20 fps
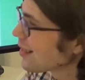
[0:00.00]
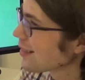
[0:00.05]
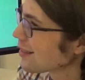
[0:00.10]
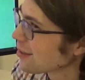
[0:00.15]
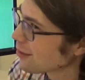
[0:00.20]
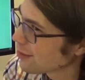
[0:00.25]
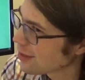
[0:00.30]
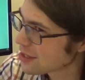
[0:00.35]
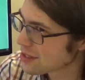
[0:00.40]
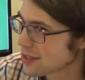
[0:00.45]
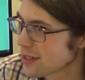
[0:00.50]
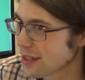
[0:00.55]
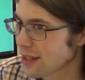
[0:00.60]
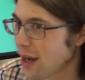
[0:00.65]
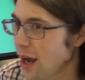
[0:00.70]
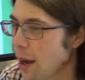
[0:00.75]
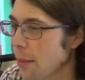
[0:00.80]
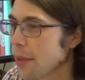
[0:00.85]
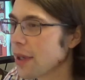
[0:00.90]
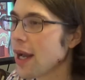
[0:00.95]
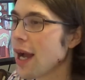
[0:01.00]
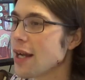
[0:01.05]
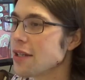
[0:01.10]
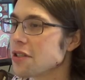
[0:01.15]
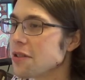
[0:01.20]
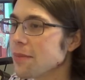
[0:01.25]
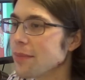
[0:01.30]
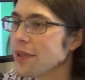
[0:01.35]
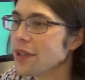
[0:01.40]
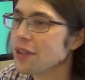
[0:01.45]
that the rest of the comic
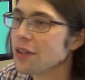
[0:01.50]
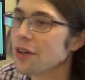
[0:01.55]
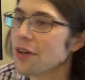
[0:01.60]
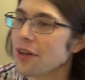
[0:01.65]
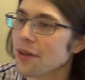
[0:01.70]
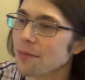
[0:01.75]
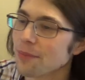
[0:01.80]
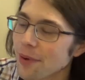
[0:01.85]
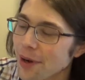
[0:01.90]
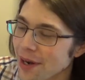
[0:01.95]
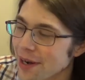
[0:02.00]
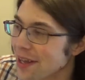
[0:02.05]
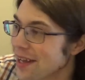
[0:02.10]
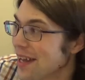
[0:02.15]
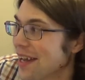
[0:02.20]
hasn't been good, but